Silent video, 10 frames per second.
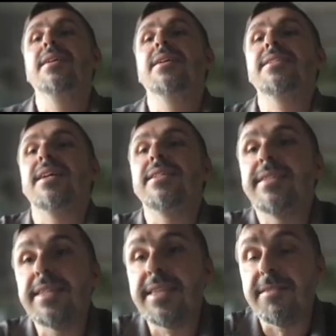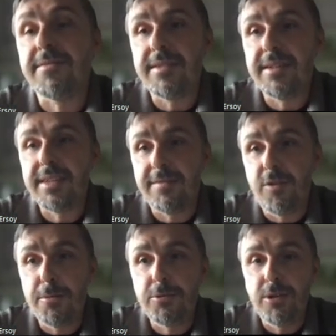results that give
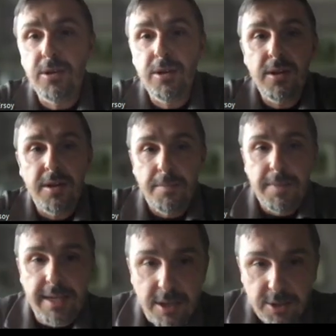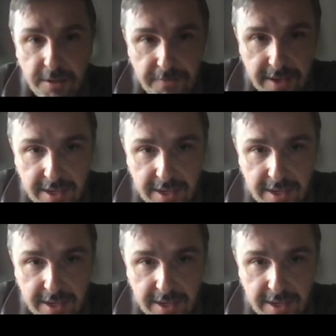hopes, because if